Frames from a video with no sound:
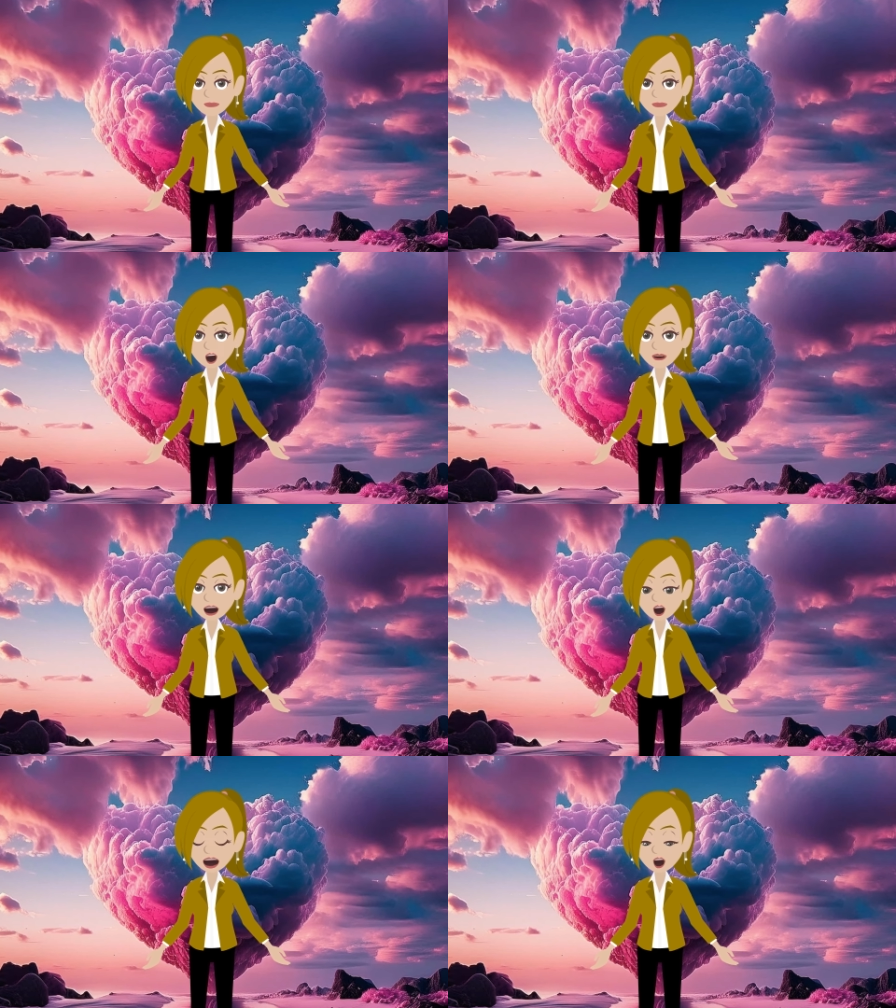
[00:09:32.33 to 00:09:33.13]
what you
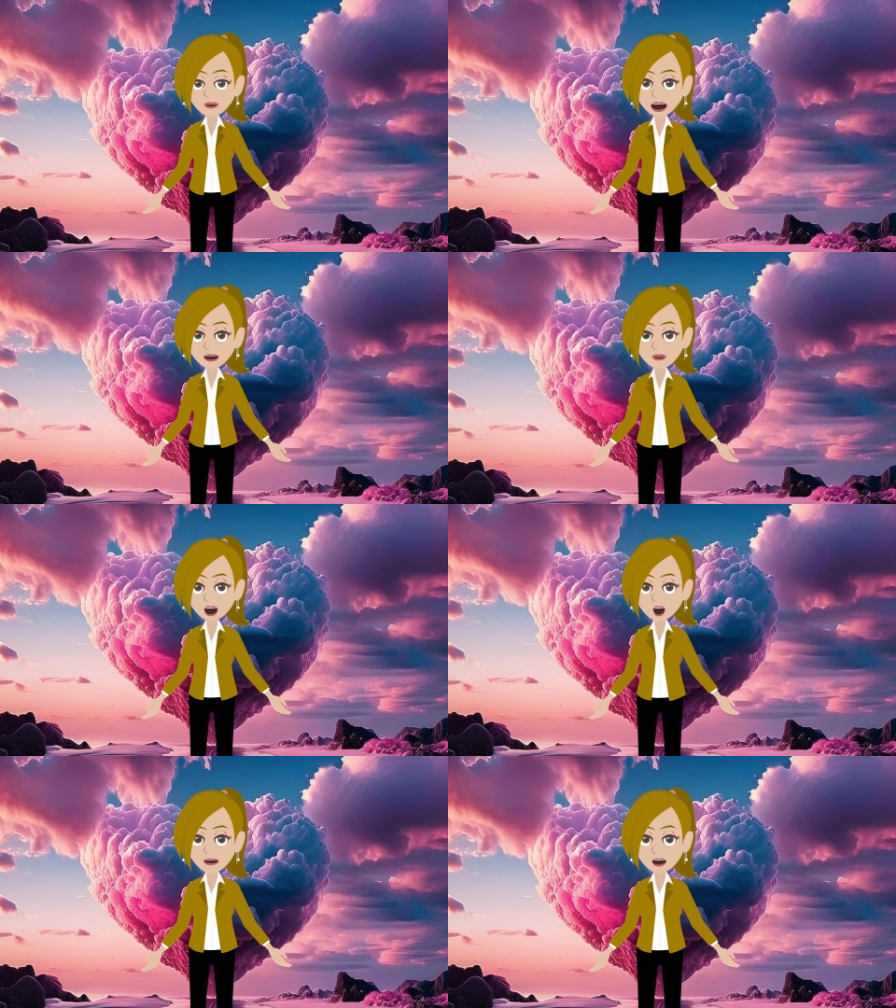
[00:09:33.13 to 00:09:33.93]
do want's bouncing
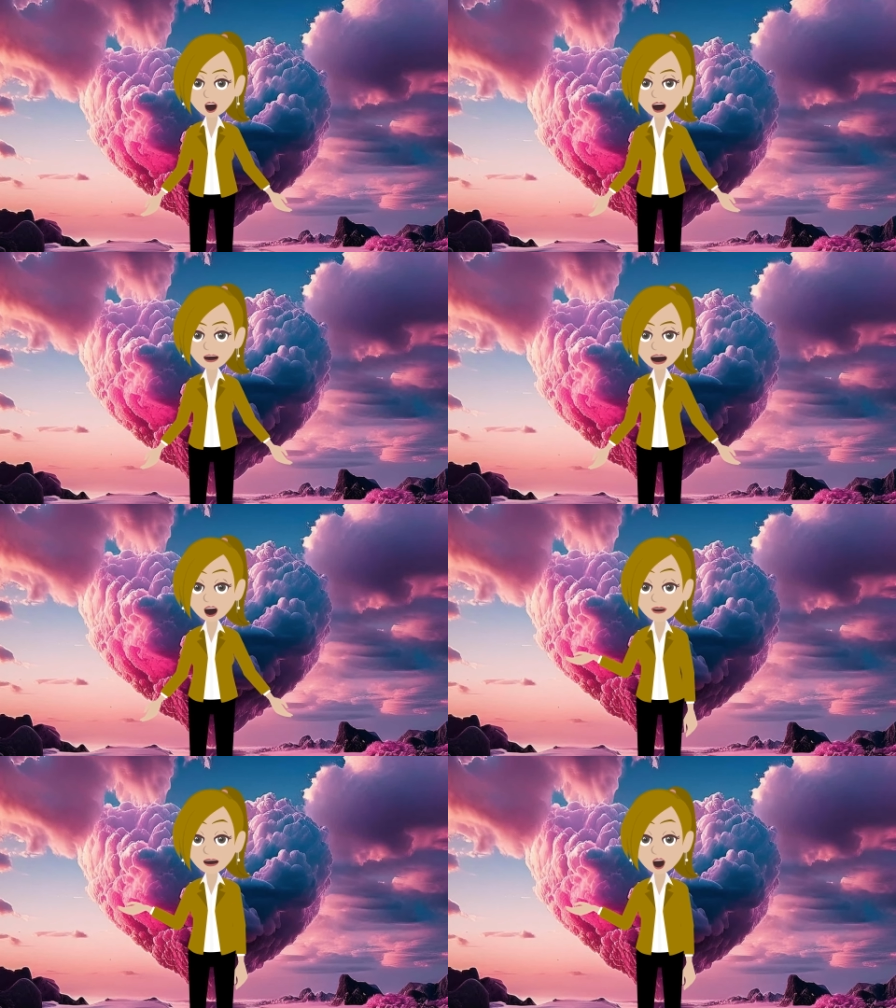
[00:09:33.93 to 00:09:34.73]
out of you, bouncing out
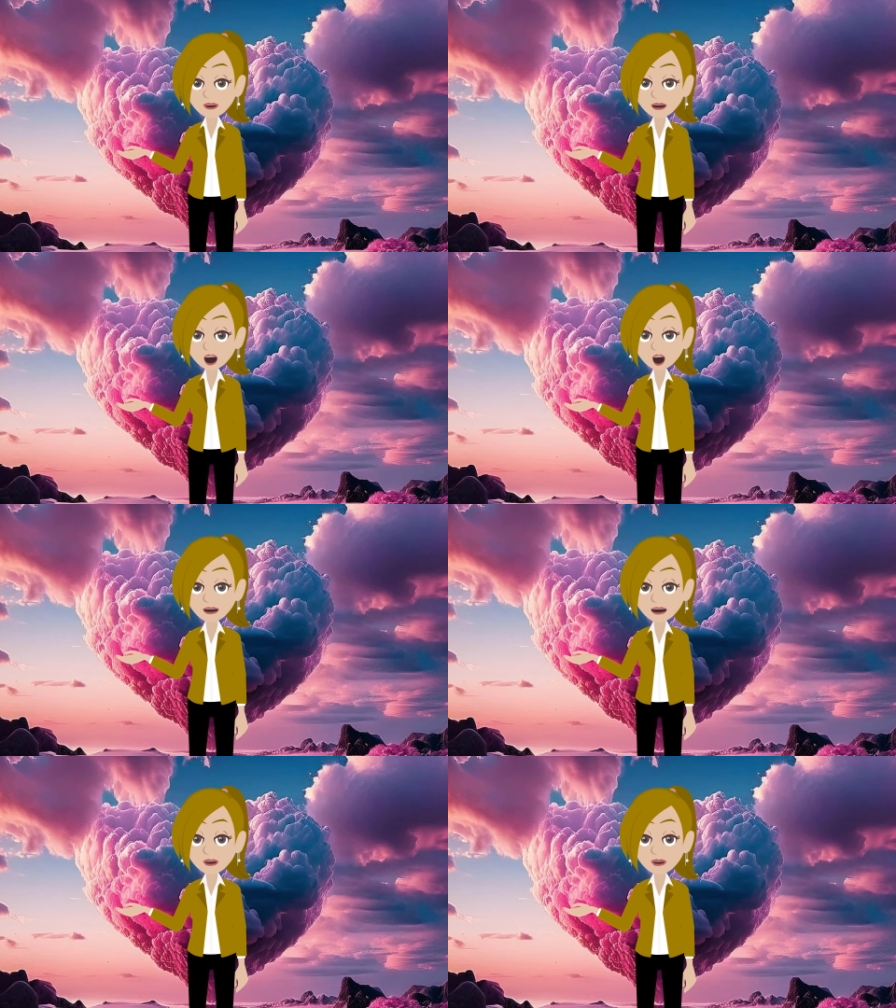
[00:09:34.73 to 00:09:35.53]
of you, bouncing out of
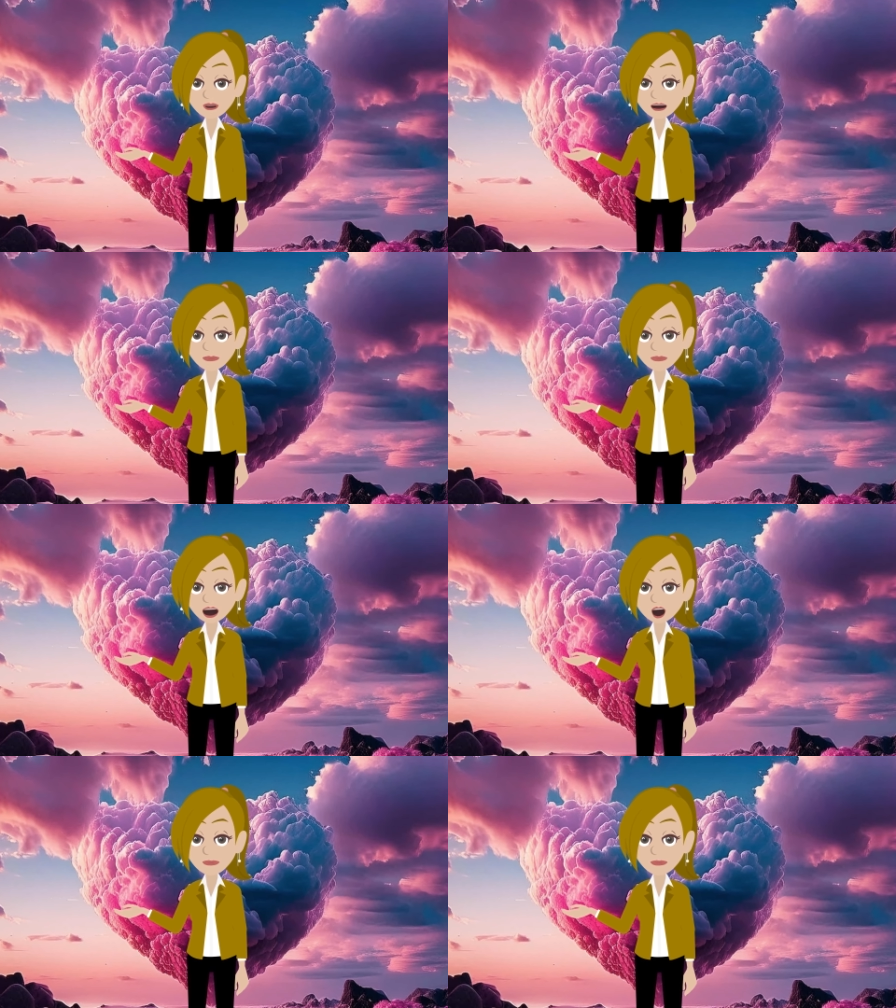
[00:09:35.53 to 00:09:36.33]
you, because
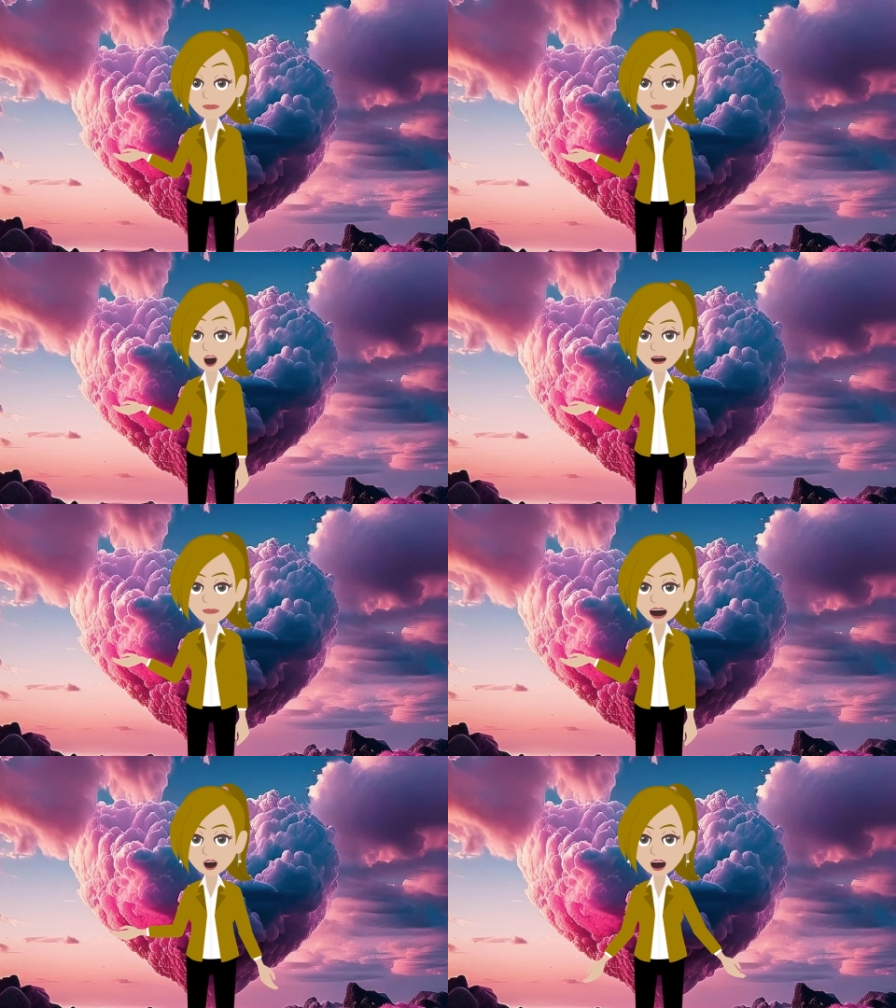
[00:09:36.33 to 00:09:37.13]
friends, you just
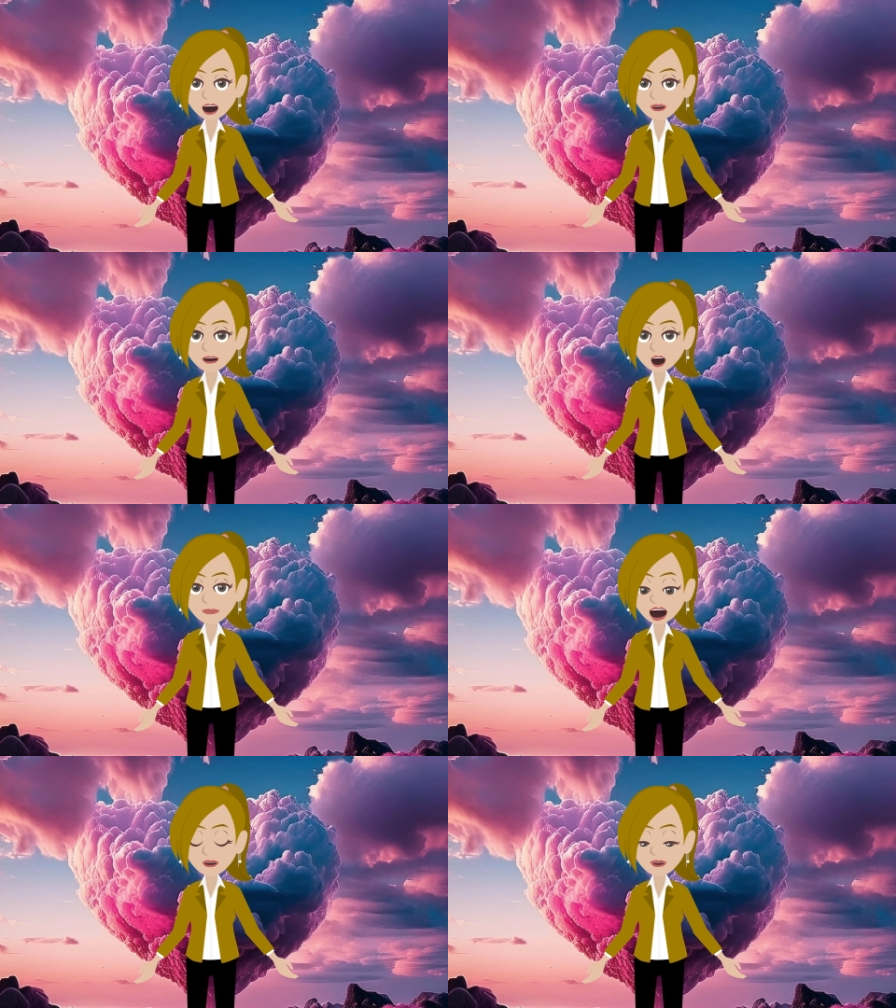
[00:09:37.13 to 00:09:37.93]
gotta know how
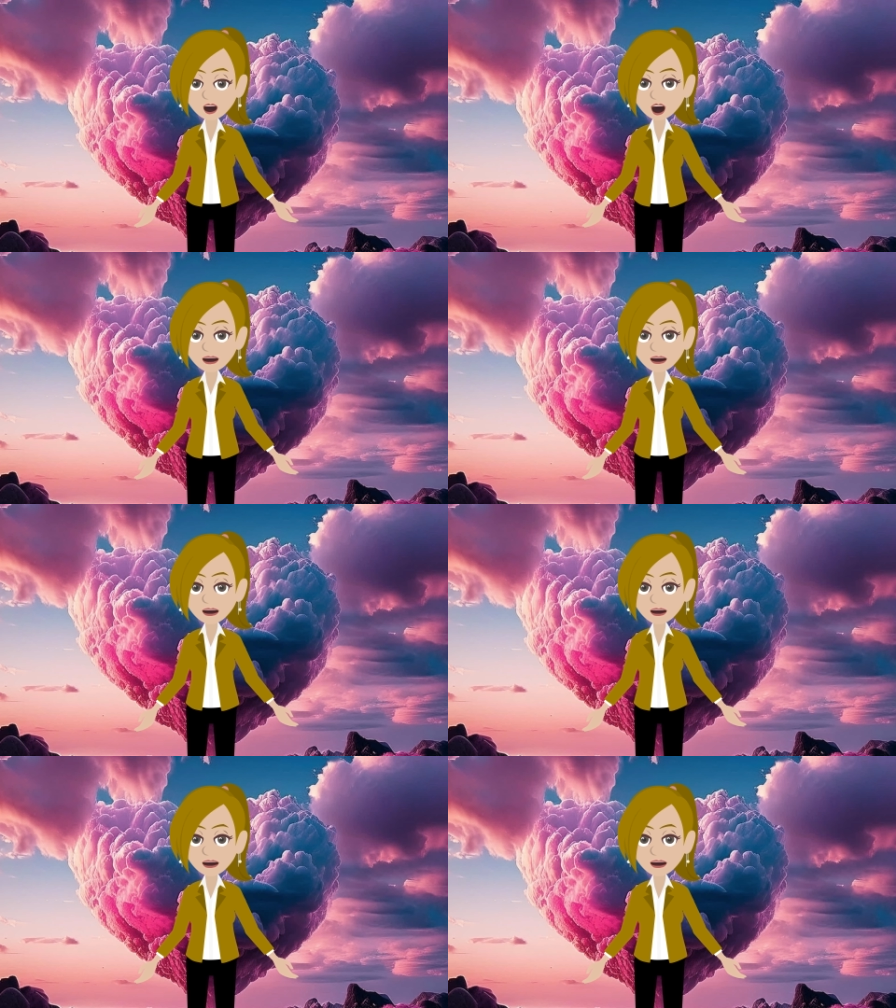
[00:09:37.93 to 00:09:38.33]
obvious